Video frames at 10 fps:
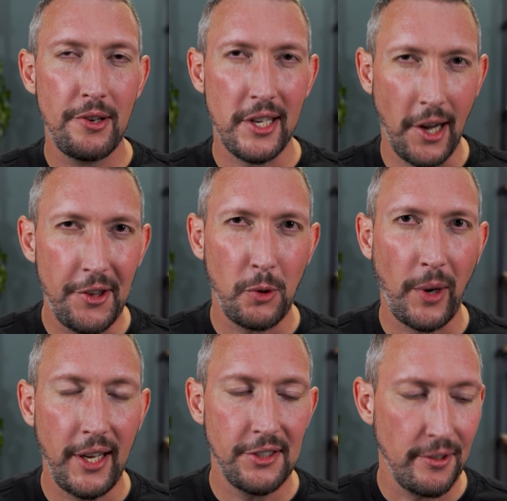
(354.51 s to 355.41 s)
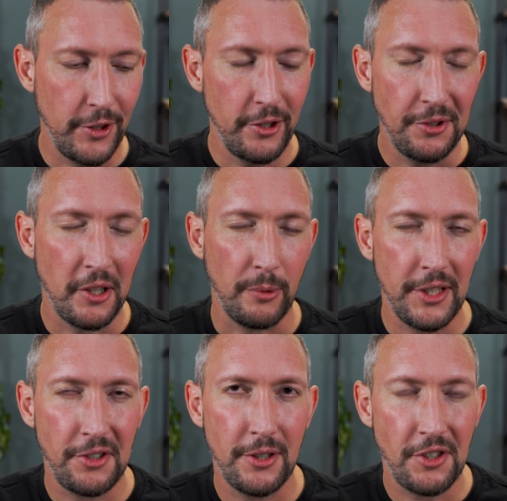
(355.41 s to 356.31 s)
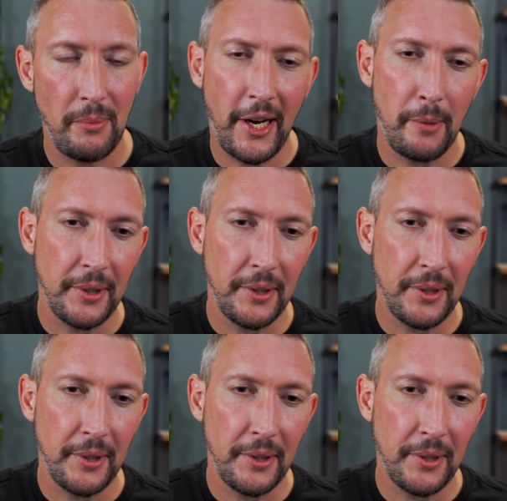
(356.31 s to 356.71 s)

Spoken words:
the other ways if you're using research somehow,